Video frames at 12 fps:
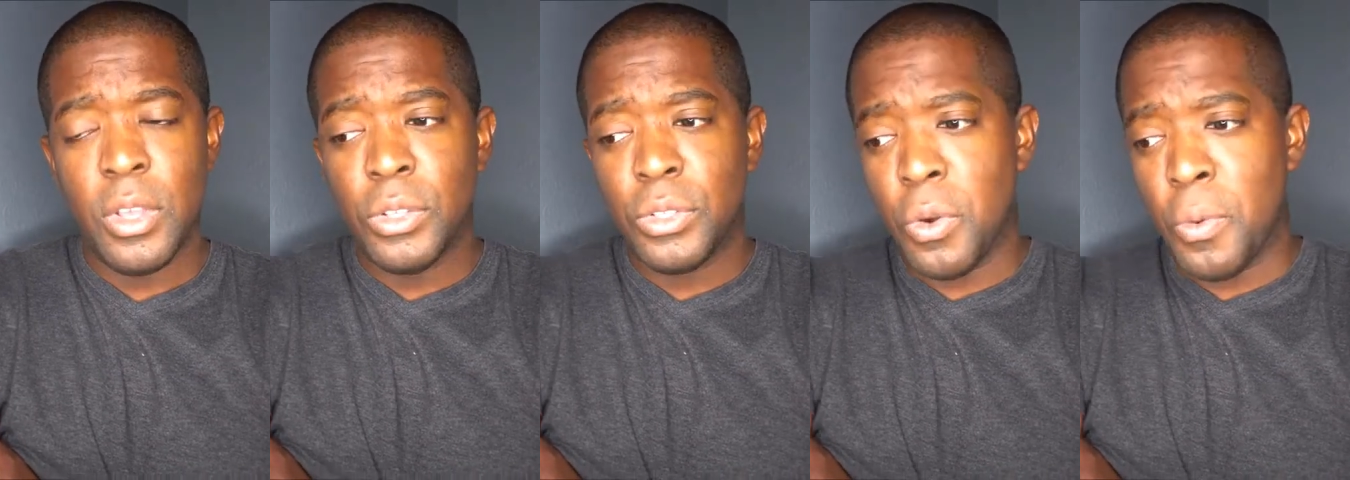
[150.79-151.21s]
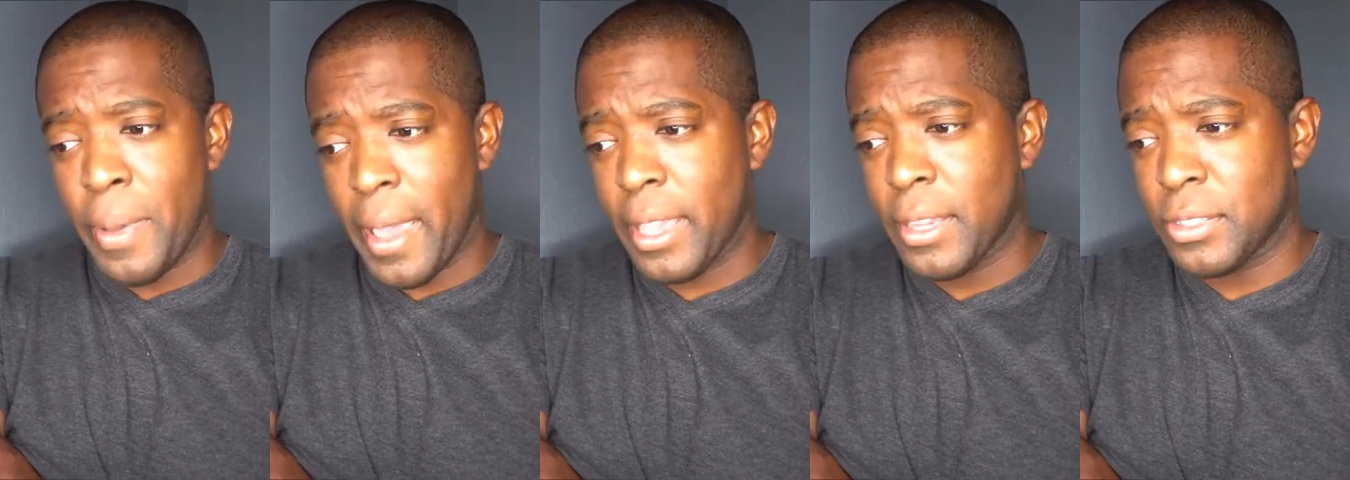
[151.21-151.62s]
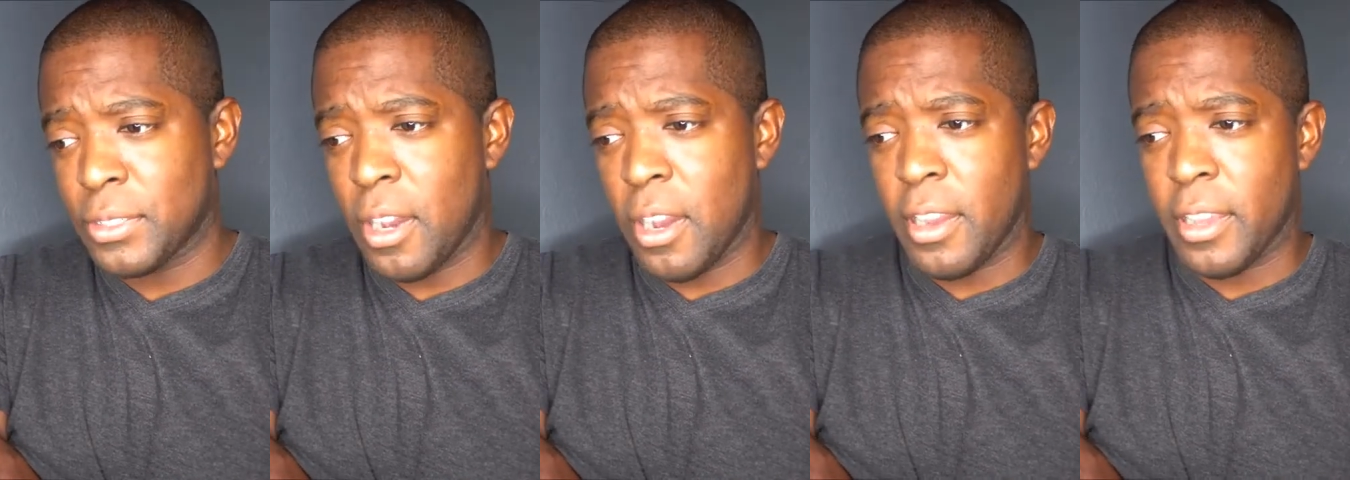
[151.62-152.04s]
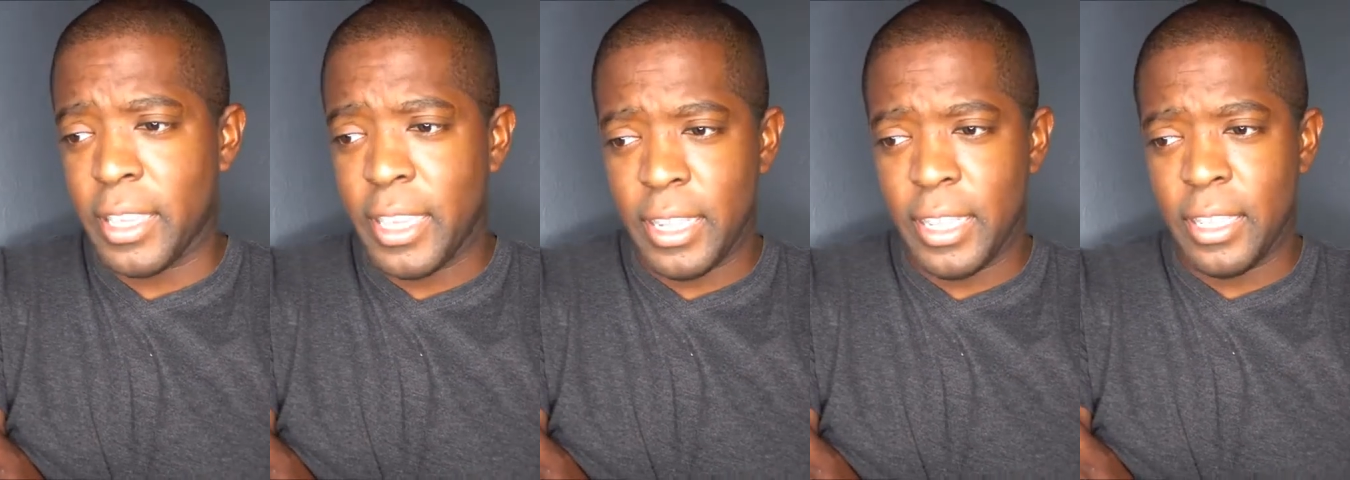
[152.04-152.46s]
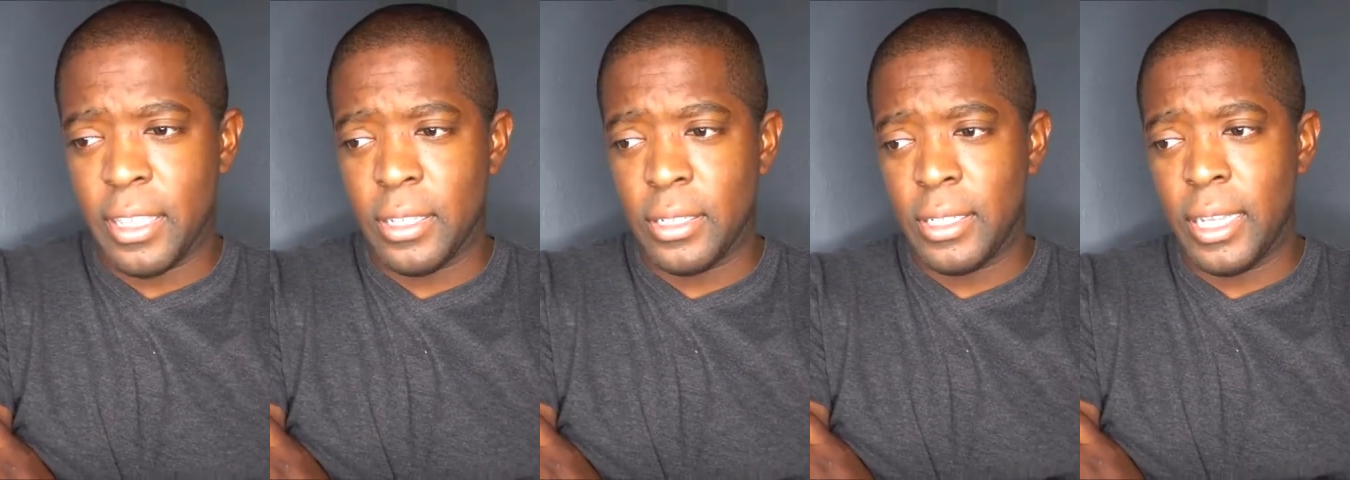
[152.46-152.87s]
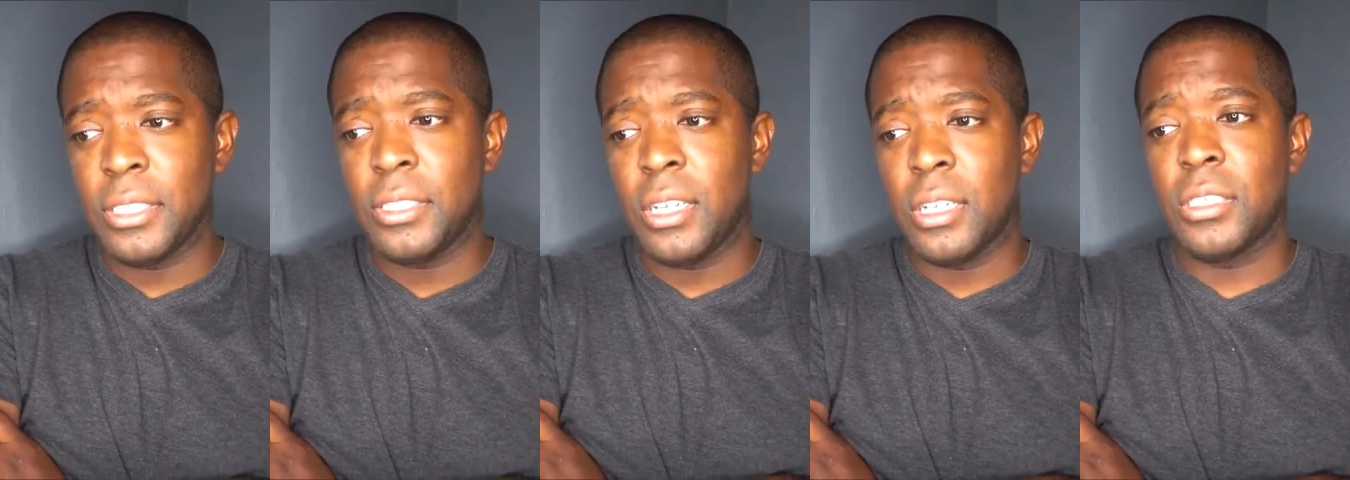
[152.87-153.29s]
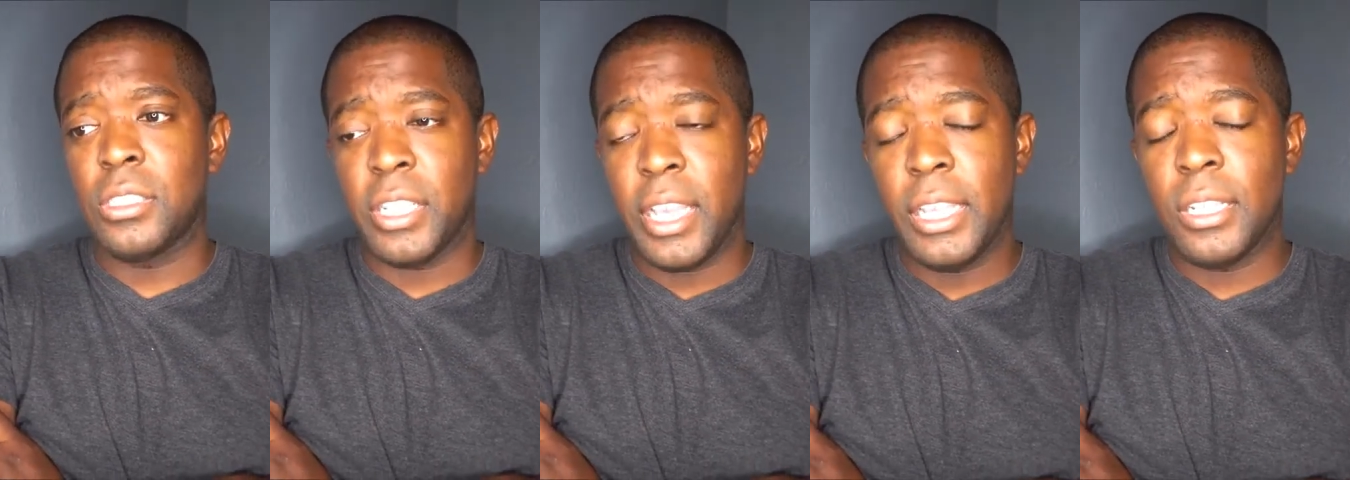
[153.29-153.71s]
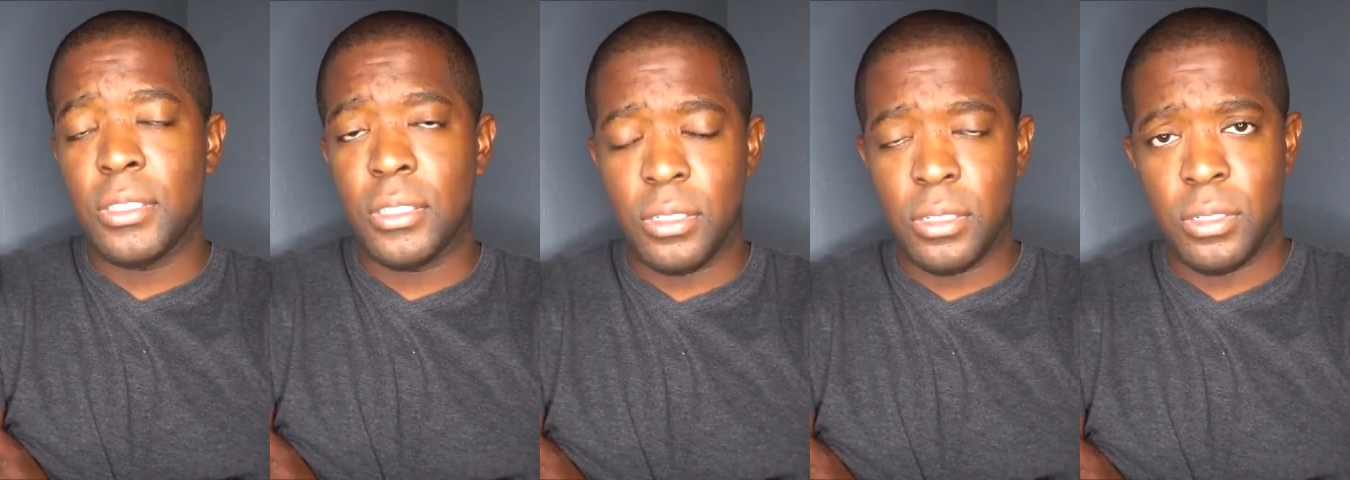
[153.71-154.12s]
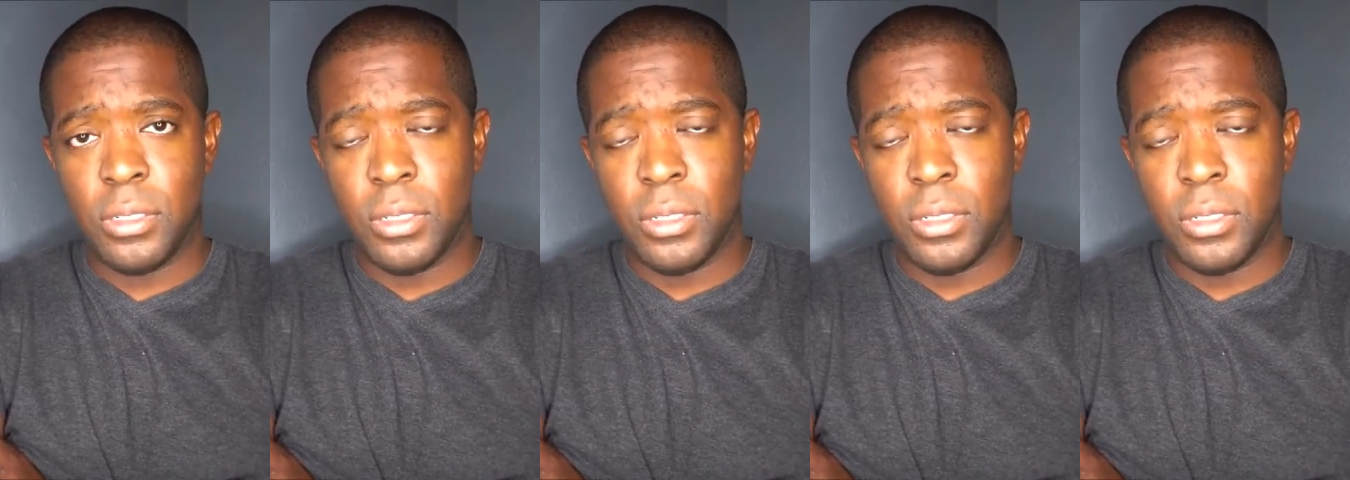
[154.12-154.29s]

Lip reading: So Packers are getting a nice chunk of change